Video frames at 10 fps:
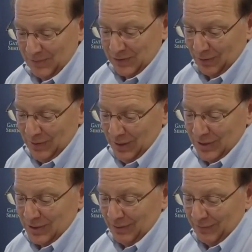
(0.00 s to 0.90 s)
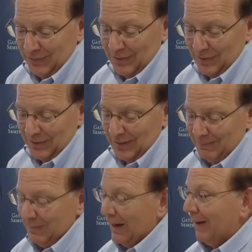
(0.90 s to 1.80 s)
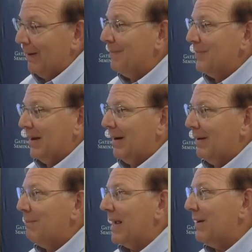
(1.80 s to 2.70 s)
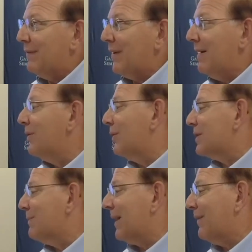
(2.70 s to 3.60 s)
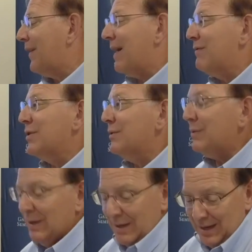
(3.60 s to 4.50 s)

So, so if you go to um, uh, Micah five, no, it's oh, Micah five two.